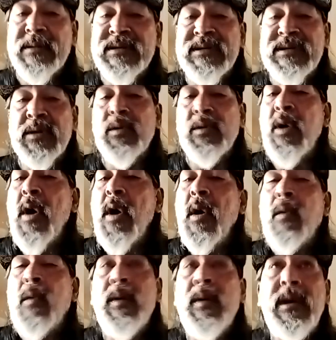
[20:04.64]
So
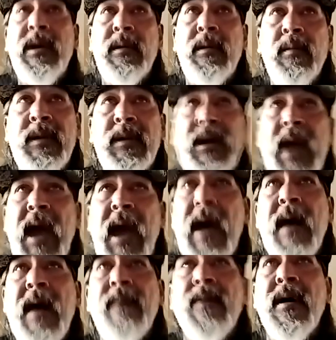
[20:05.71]
we
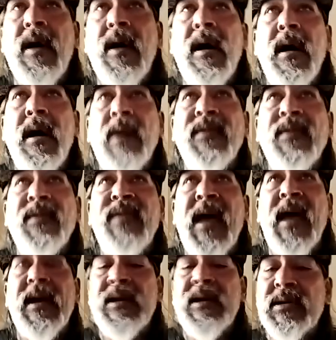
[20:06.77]
have that
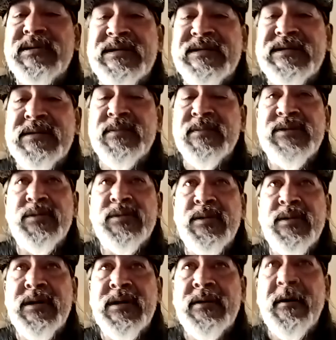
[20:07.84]
in our system to
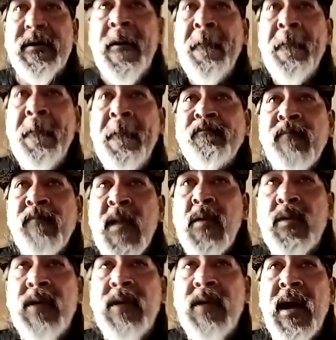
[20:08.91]
where
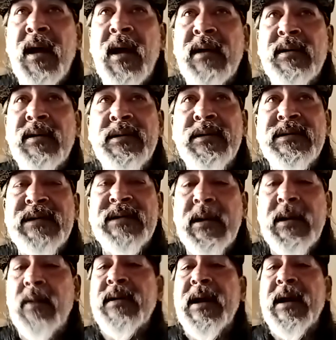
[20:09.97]
we're not going to say,
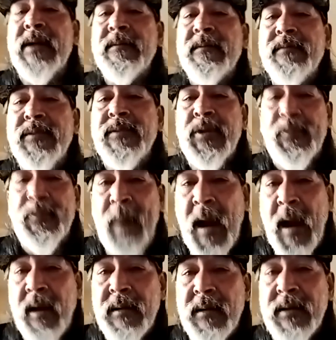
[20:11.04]
okay, you're
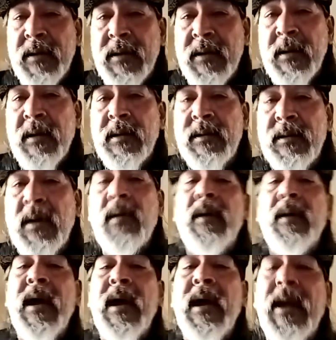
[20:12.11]
fired. No,
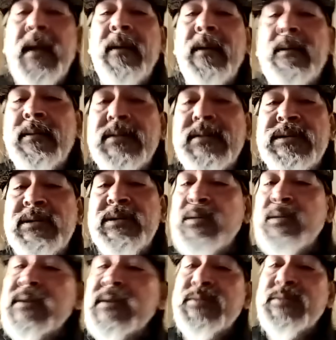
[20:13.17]
hey, do you
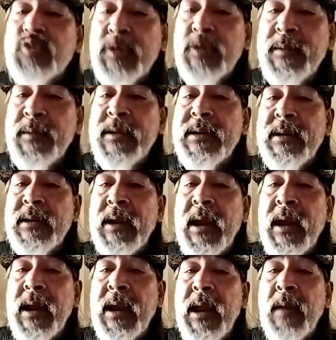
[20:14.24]
want some treatment?
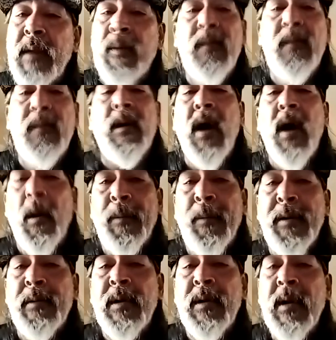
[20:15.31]
And we will help you.
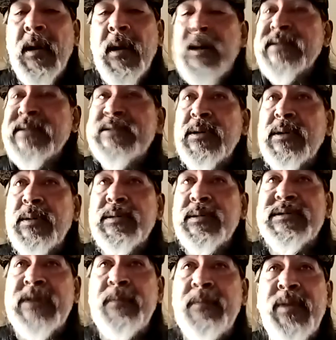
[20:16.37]
So
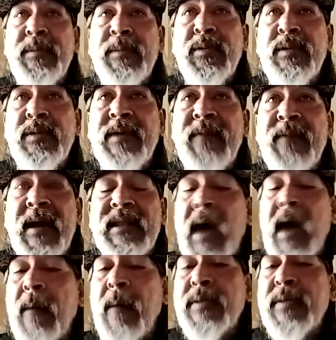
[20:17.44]
some people have had the
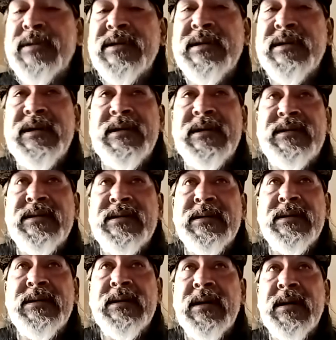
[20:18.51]
opportunity
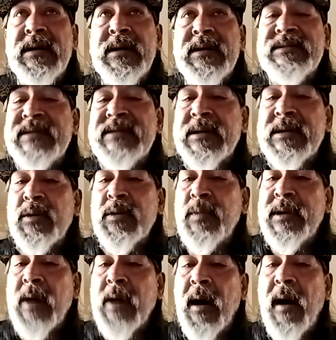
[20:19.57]
to take a week
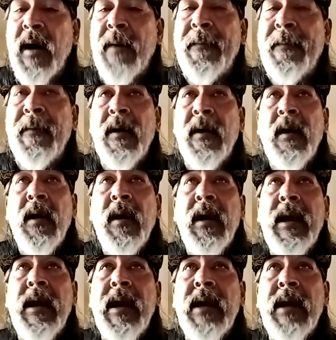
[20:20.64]
off
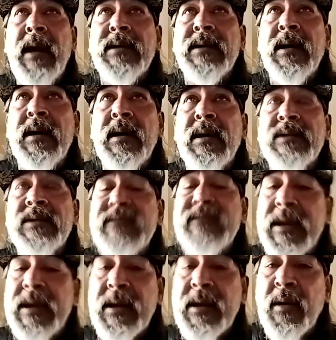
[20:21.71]
and take
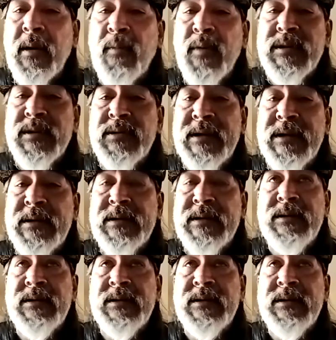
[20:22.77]
care of what their needs